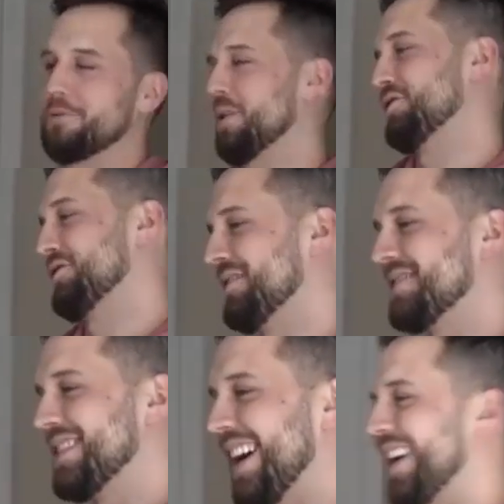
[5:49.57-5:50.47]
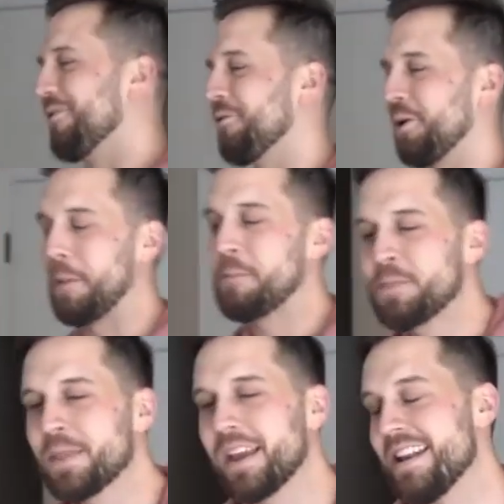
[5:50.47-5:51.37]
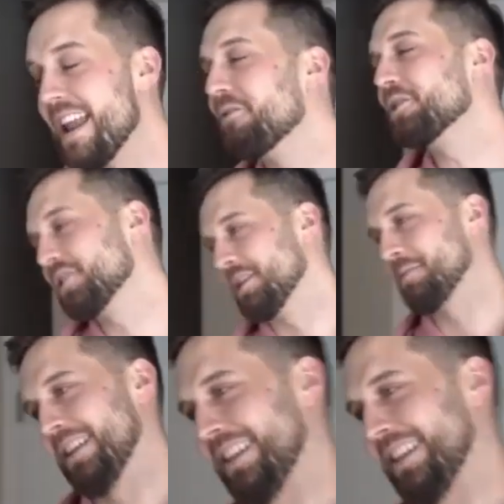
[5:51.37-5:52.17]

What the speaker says: questions or never see me